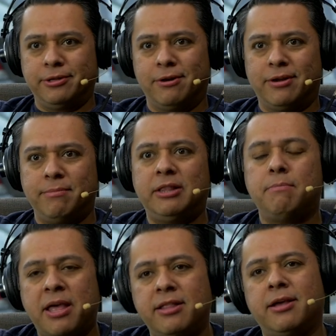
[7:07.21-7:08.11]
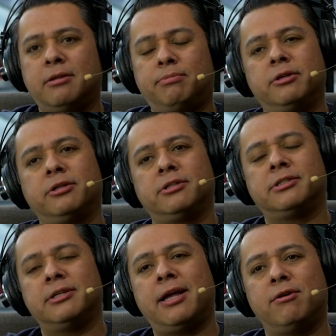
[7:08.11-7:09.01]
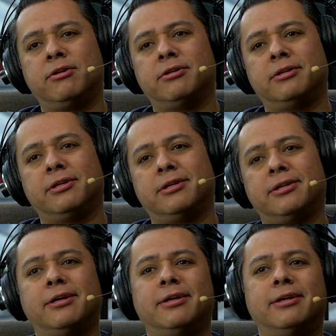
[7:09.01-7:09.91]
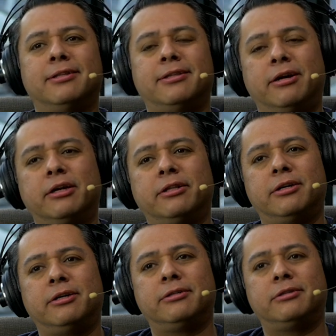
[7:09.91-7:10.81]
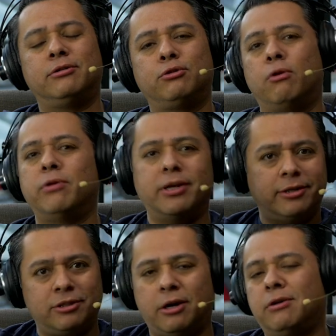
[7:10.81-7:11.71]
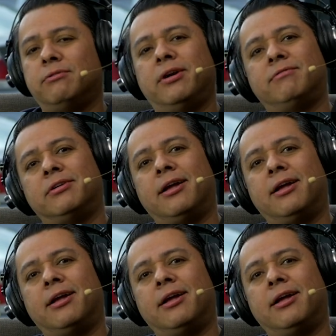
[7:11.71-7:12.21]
You know what I mean? Depending on the productions and how good uh, their, sure. their showrunners are or whatever.